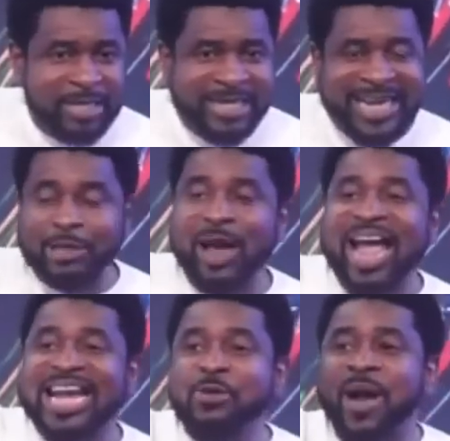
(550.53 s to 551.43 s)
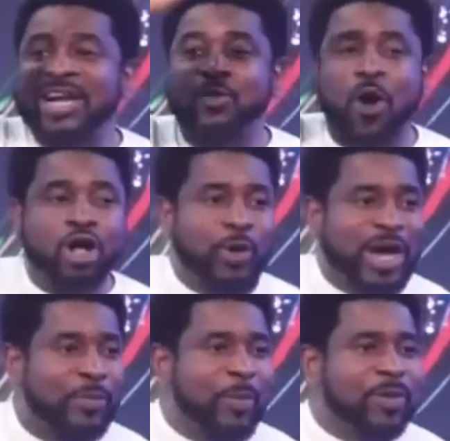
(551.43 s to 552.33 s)
That's why anywhere in the world, when you
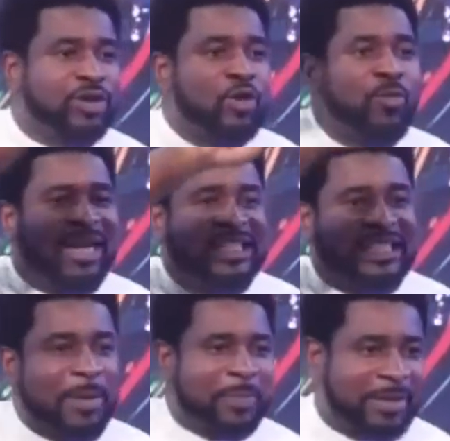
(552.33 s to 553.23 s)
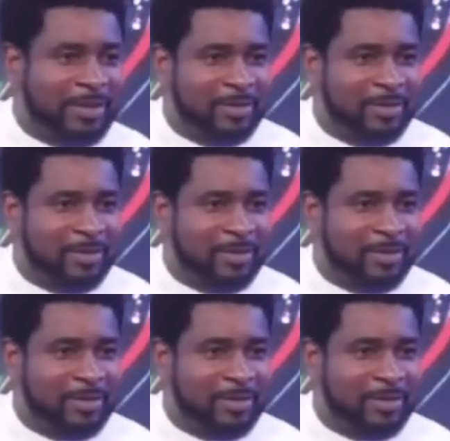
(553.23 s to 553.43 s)
propose to a woman, she's happy.